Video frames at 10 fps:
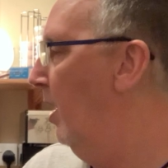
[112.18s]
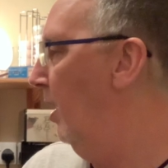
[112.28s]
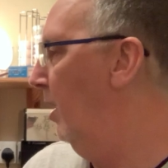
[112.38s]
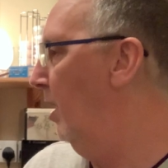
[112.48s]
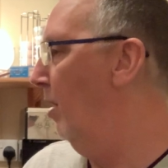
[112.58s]

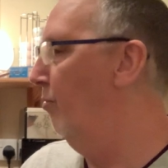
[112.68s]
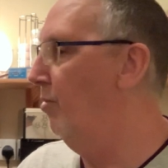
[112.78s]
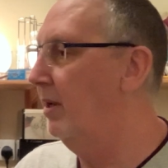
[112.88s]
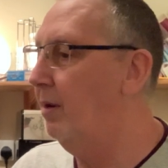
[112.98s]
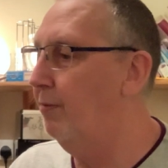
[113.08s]

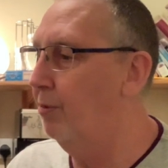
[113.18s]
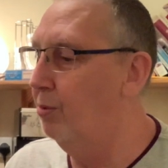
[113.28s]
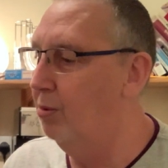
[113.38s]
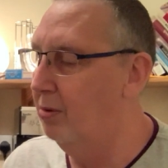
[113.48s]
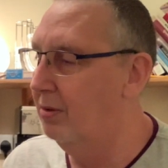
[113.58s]
ready
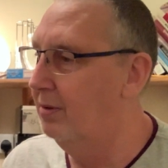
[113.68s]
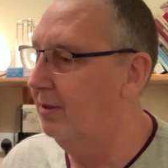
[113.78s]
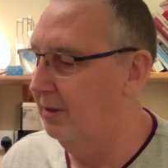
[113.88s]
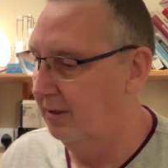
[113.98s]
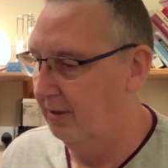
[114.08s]
for
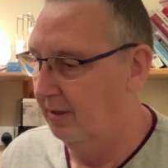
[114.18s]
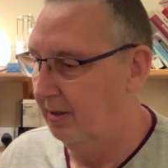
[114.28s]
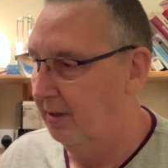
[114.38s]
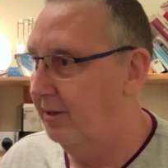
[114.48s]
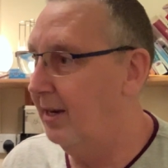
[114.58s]

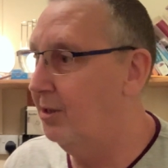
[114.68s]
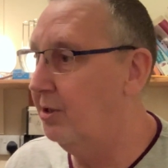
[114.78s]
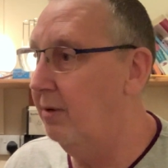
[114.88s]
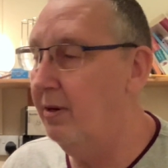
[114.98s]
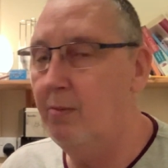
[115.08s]

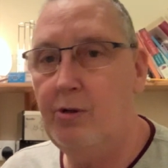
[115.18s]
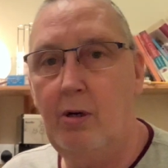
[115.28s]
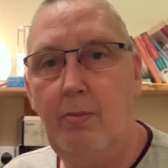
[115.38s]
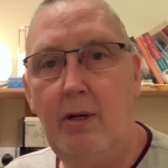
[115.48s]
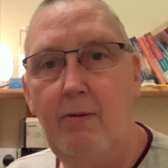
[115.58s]
Thanksgiving, which I
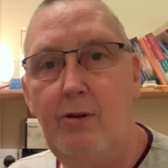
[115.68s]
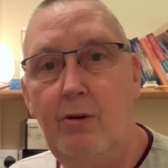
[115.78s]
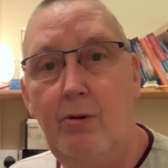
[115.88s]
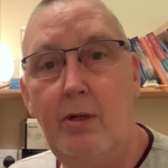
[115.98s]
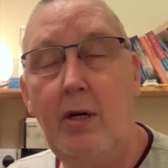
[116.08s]
believe is
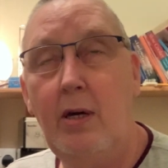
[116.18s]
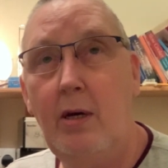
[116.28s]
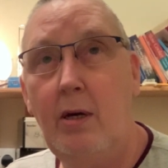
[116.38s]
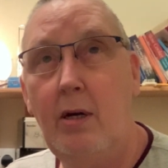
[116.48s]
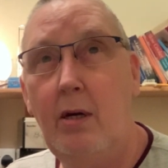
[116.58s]
on
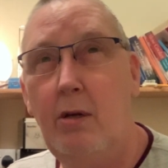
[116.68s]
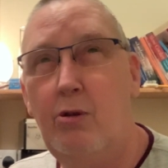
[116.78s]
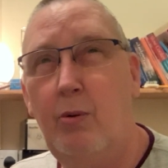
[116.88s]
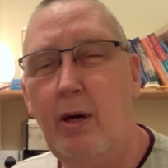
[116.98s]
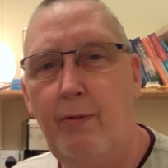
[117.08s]
the
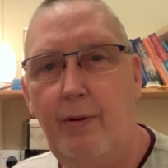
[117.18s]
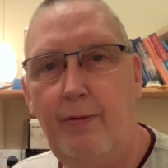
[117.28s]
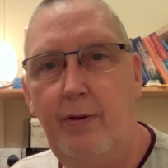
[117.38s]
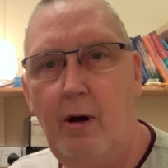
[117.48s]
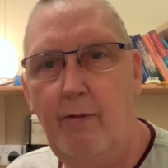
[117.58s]
25th
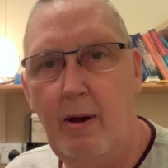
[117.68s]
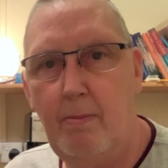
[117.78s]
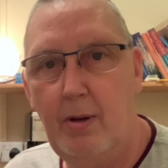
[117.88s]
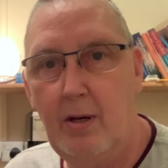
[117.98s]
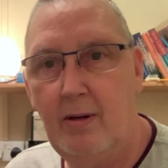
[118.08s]
of
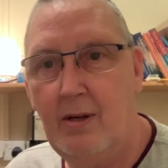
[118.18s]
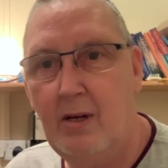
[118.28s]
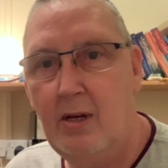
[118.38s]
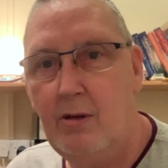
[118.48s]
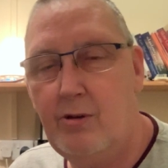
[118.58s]
November.
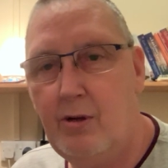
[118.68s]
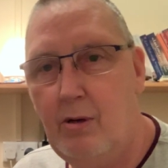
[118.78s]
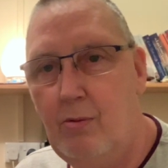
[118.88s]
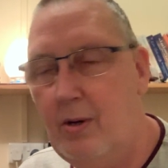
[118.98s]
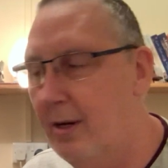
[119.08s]

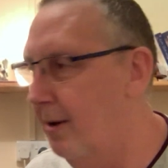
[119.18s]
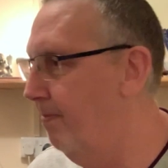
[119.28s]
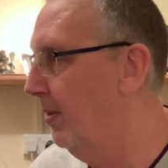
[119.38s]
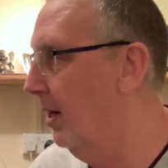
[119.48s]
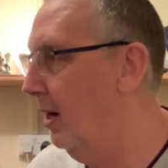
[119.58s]
So
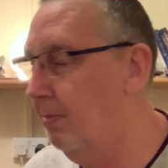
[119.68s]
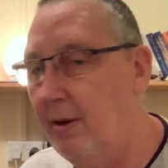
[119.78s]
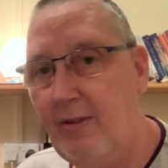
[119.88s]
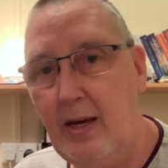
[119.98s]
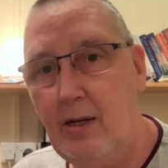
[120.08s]
happy
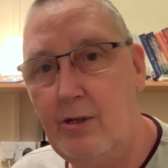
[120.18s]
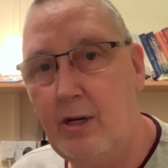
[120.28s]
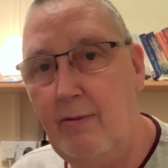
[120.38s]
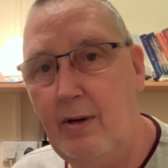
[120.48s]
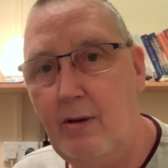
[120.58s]

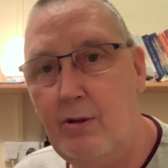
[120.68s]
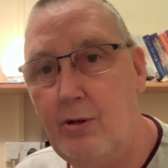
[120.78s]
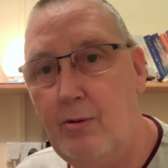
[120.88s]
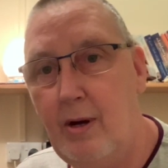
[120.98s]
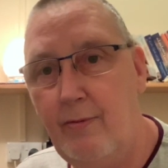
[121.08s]
Thanksgiving
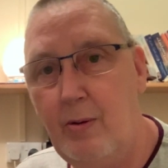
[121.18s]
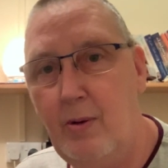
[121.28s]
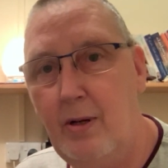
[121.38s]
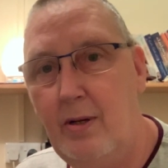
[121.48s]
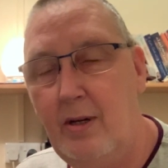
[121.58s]
to
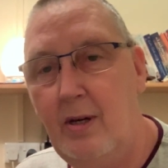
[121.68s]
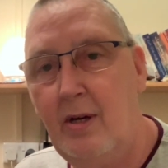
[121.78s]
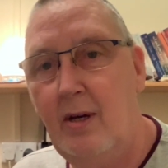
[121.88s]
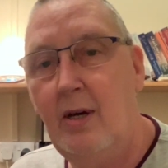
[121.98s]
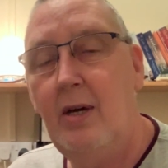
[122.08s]
everyone
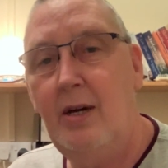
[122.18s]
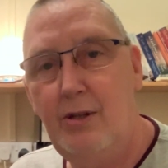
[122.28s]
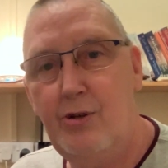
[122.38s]
in the